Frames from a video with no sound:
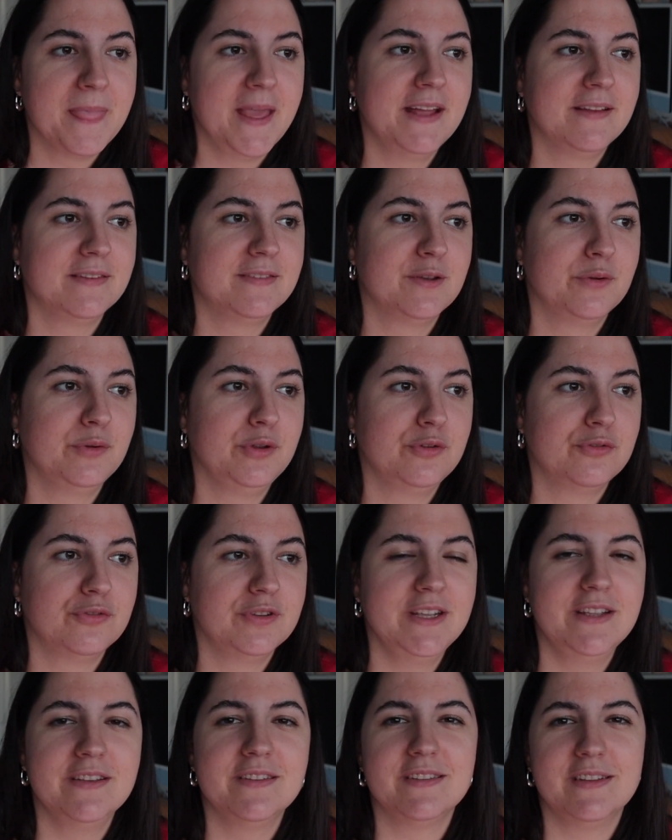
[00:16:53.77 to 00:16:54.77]
And so
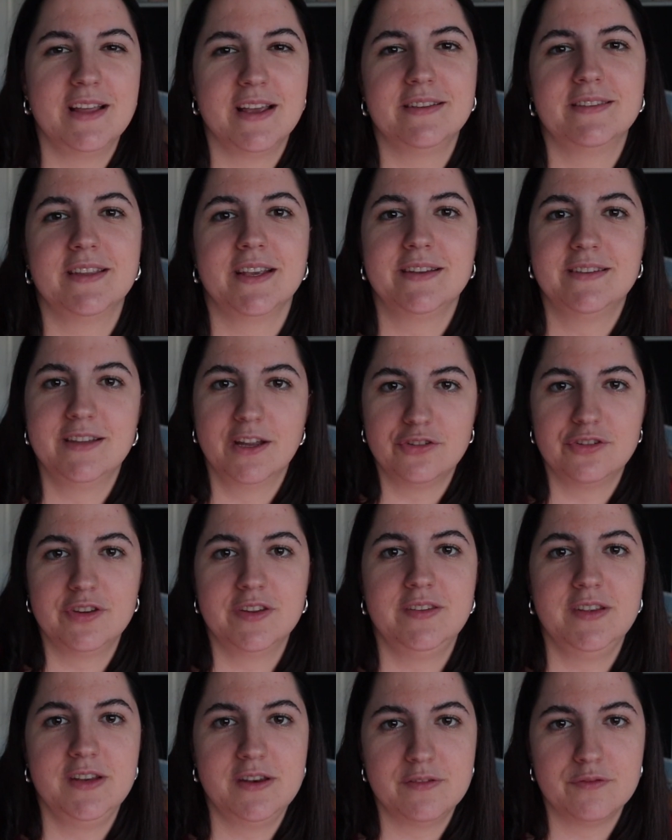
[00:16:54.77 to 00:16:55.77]
usually his legs like touch the
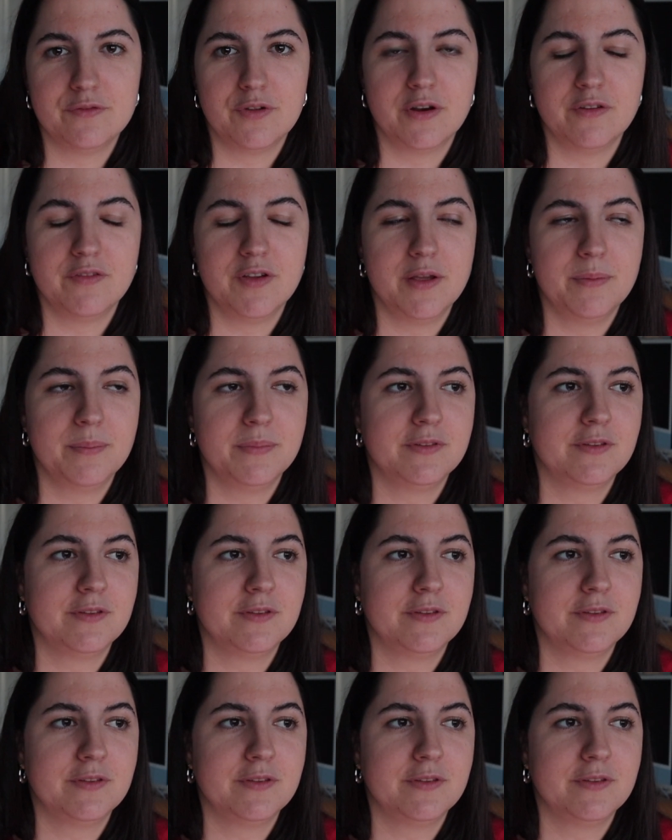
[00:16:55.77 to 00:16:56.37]
seat in front of him.